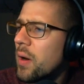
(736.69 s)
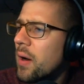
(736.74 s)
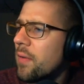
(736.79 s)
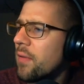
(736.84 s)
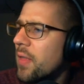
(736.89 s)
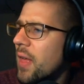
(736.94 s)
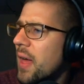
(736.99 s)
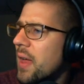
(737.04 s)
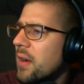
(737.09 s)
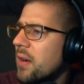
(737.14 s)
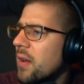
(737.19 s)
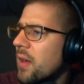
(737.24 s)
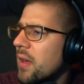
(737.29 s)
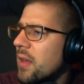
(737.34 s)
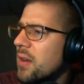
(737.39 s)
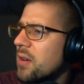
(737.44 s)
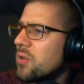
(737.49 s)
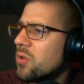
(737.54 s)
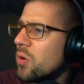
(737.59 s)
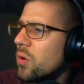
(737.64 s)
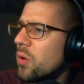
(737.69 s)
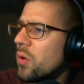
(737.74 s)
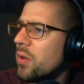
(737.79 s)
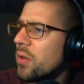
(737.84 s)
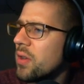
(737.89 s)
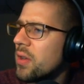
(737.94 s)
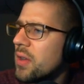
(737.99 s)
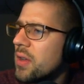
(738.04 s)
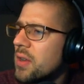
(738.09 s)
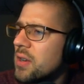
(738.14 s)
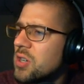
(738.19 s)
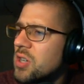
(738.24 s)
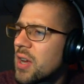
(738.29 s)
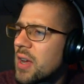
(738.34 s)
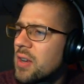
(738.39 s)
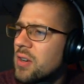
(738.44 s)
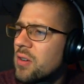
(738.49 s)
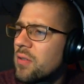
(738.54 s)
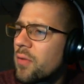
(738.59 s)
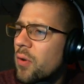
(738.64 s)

whatever that initial change